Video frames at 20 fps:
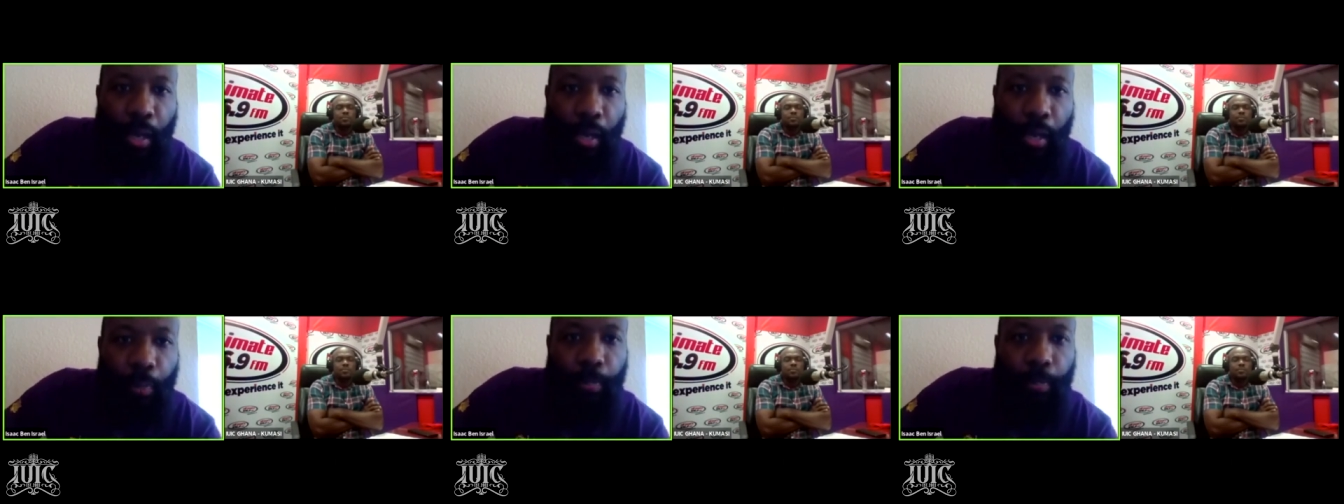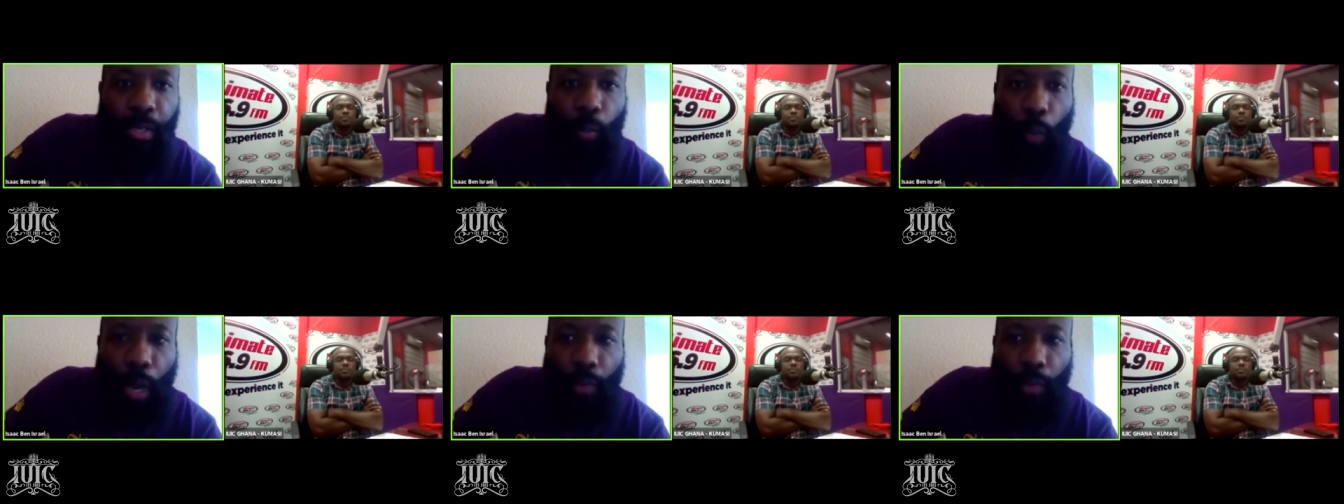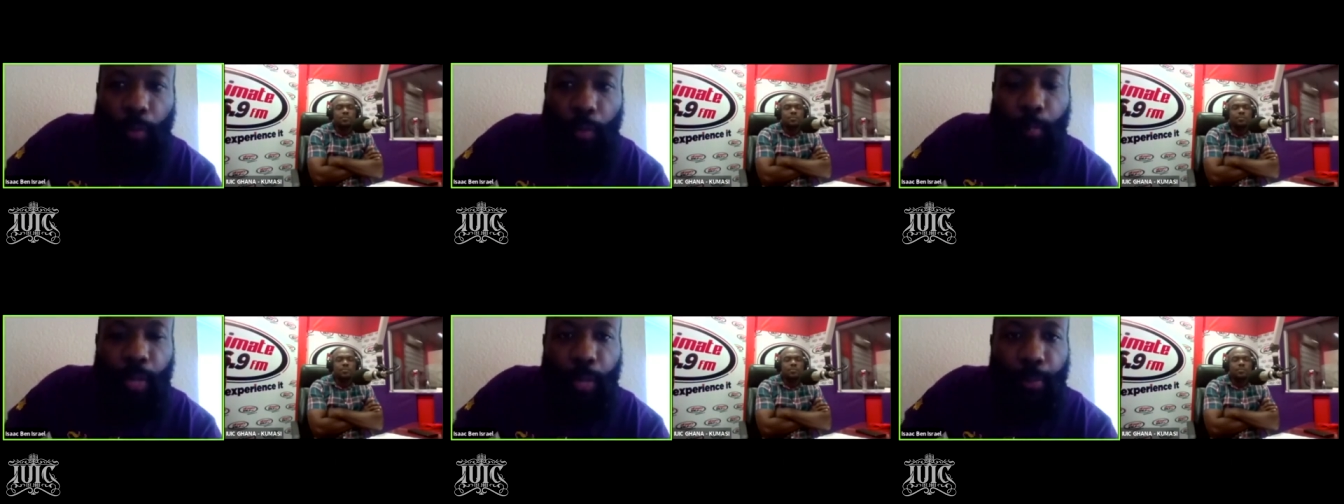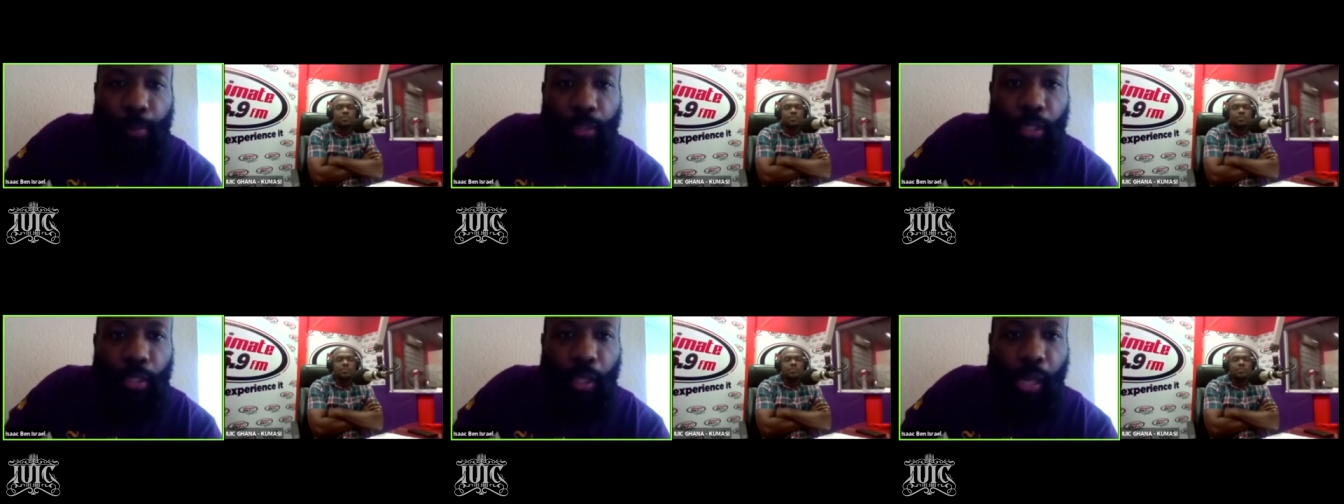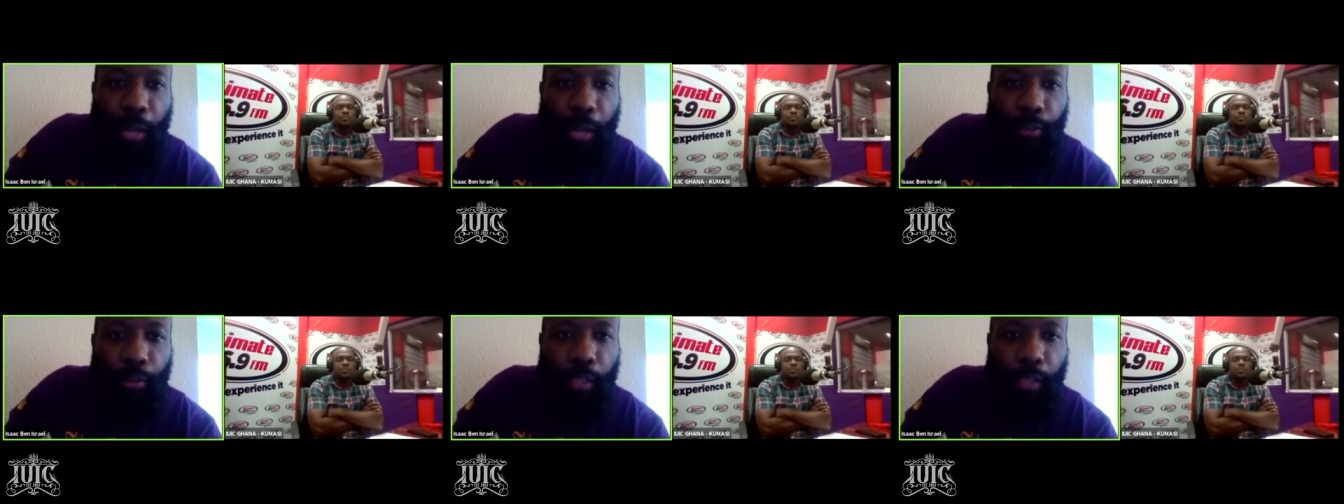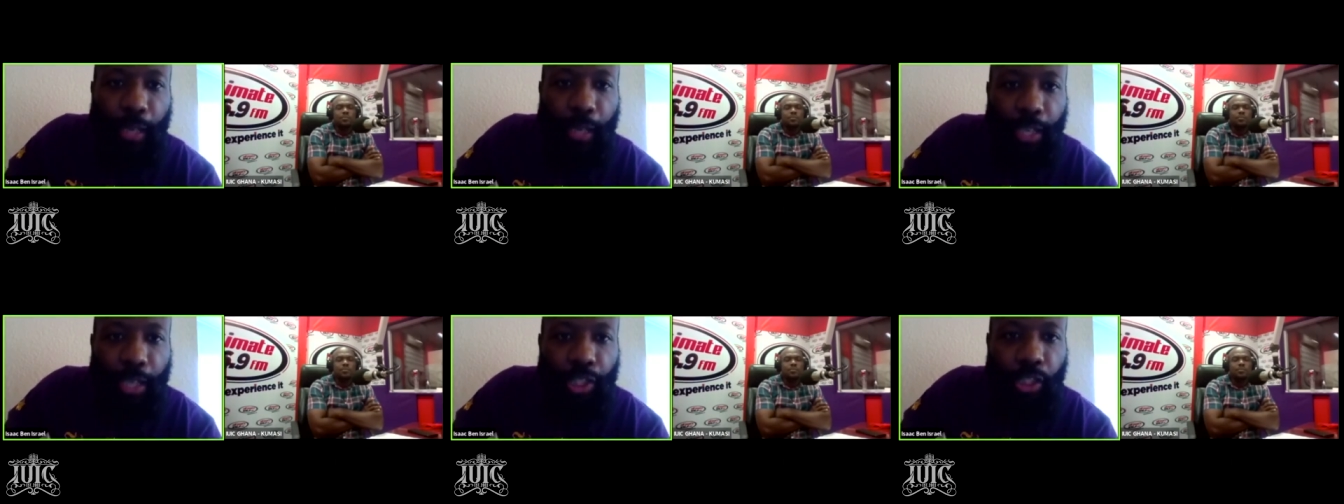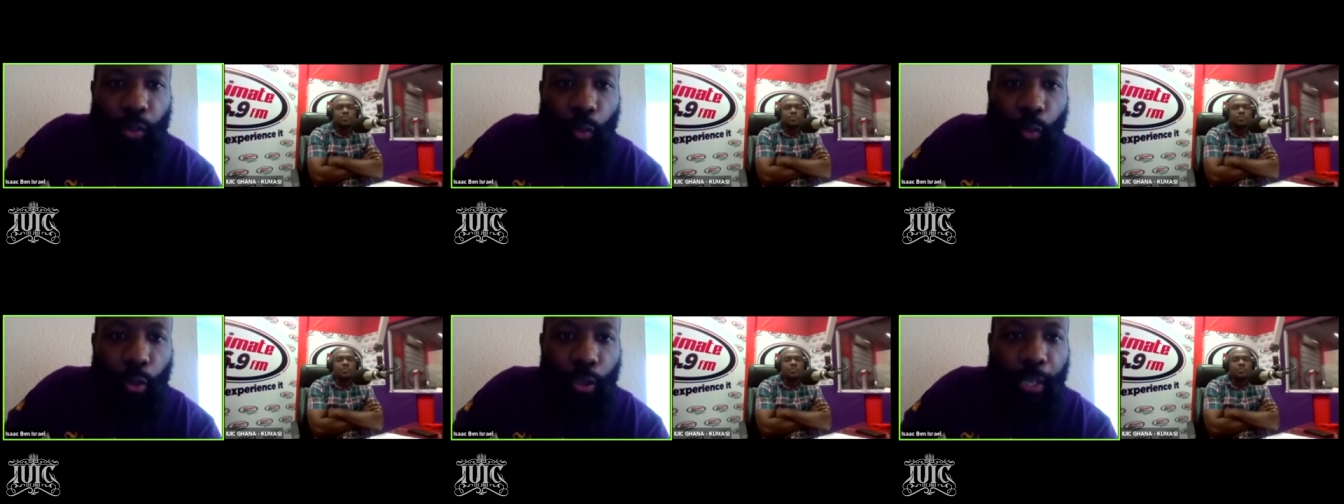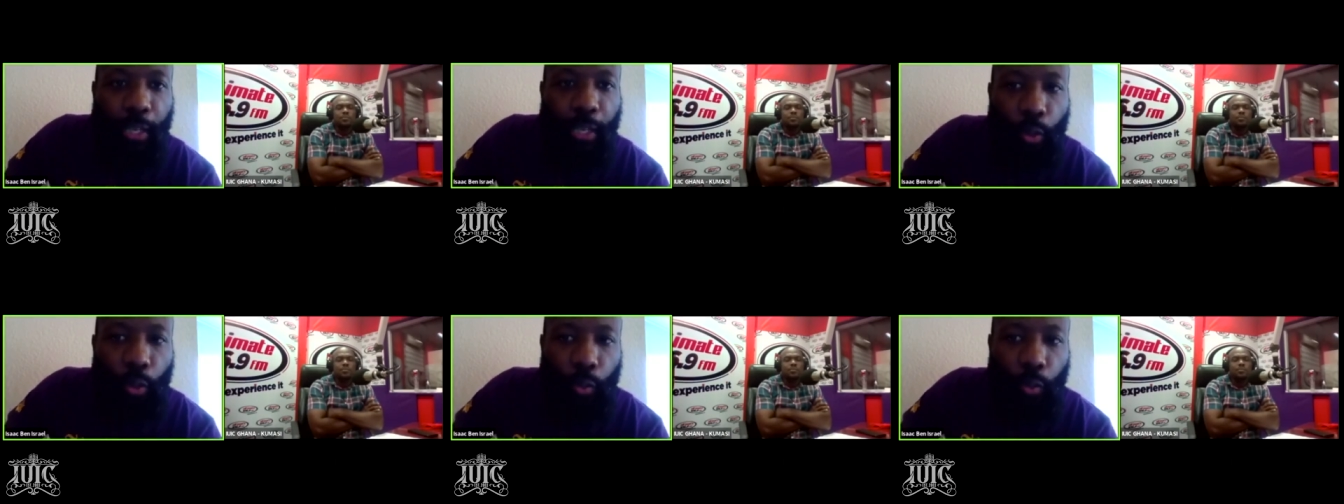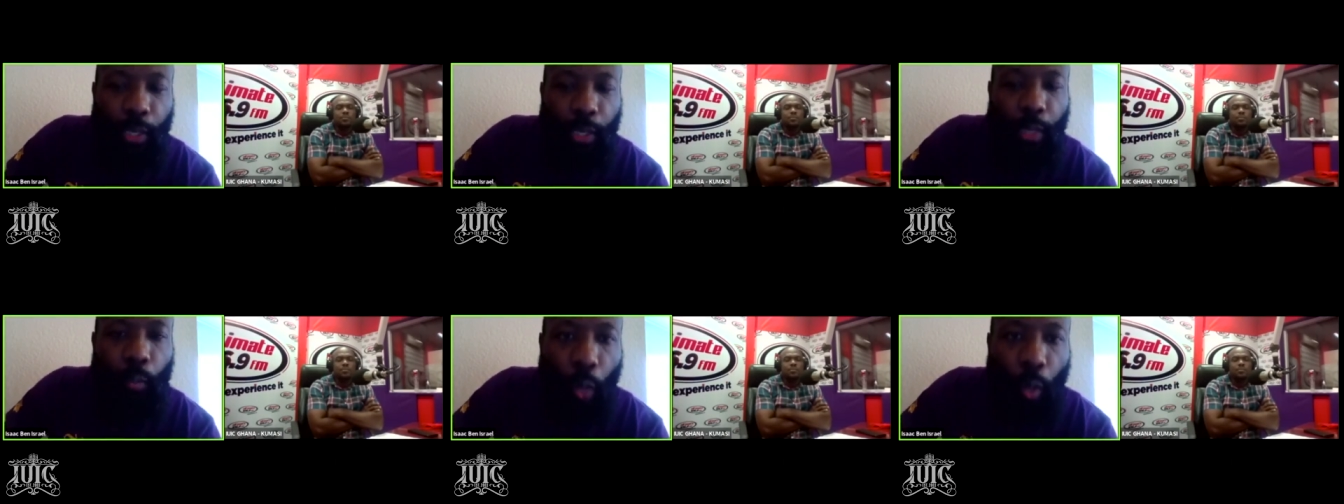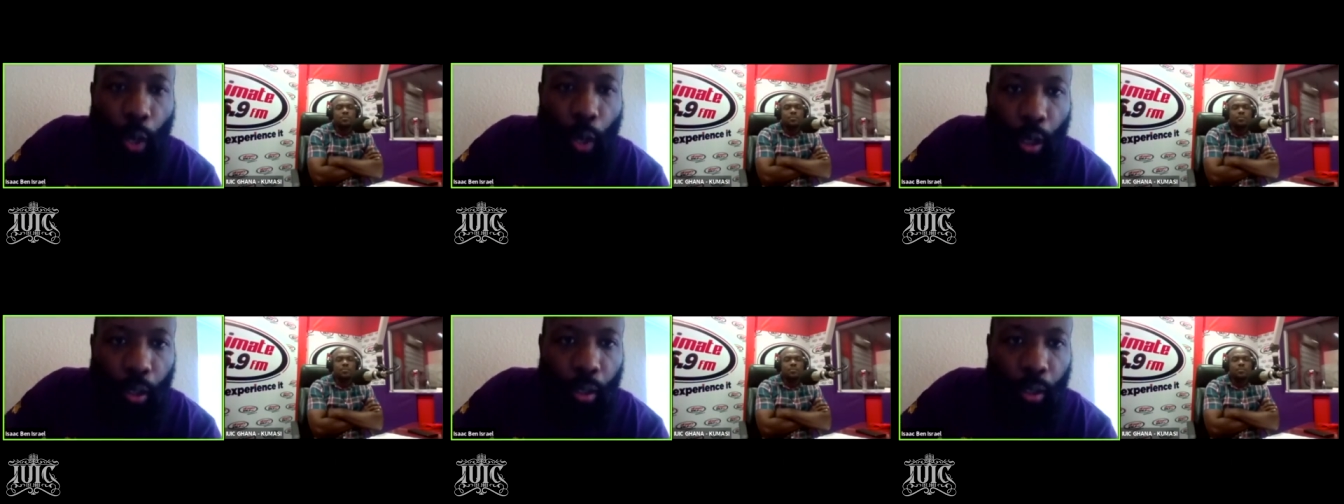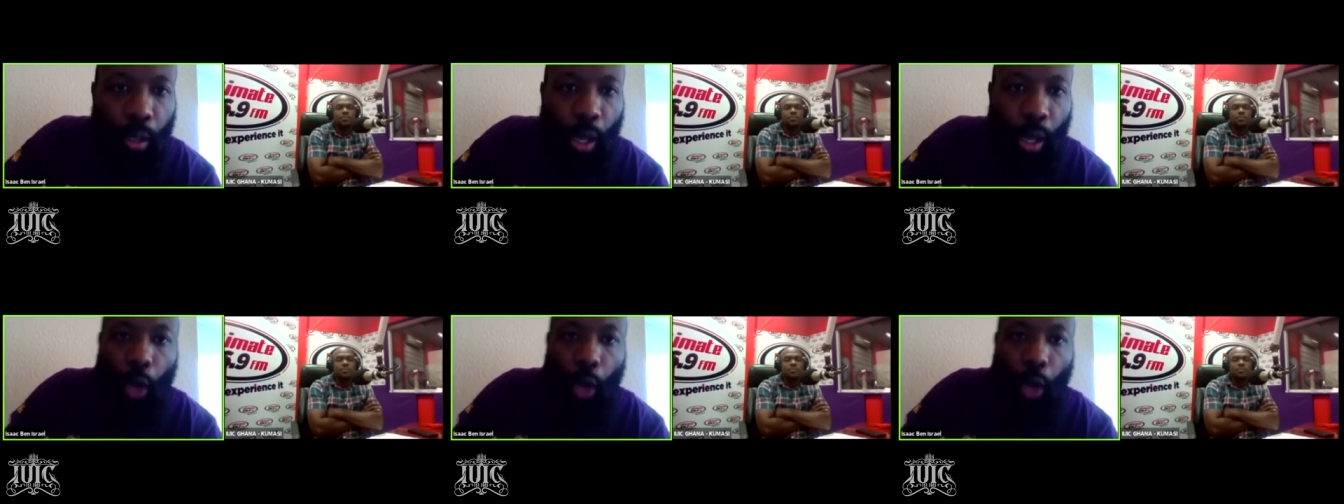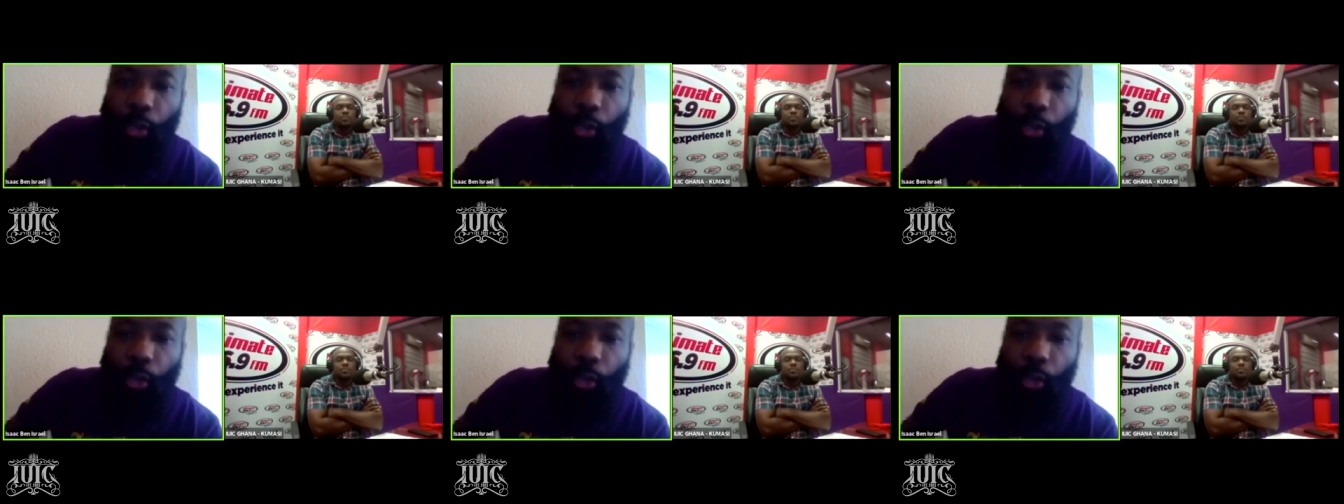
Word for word: Meanwhile, the people in your congregation, what do they do? They walk or